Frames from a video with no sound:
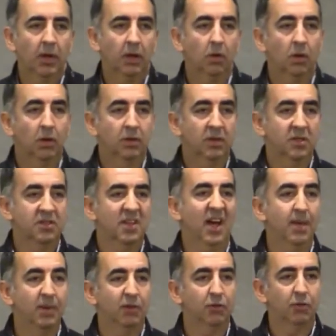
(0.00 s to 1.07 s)
unquote, this
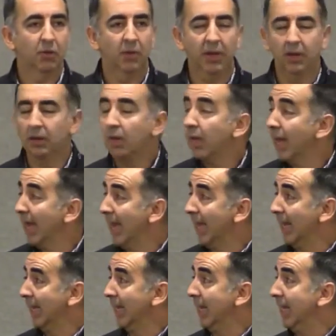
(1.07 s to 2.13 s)
time it's for real,
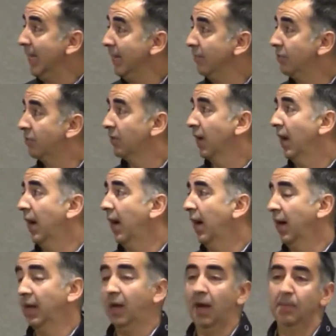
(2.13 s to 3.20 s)
it needs
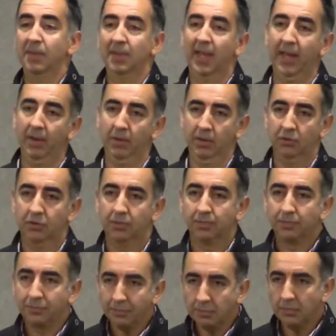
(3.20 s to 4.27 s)
a common language.
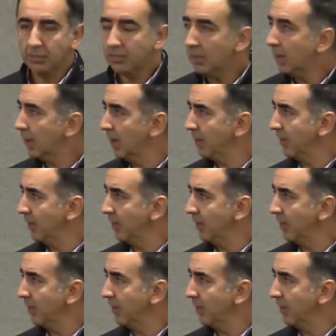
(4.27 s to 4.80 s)
And I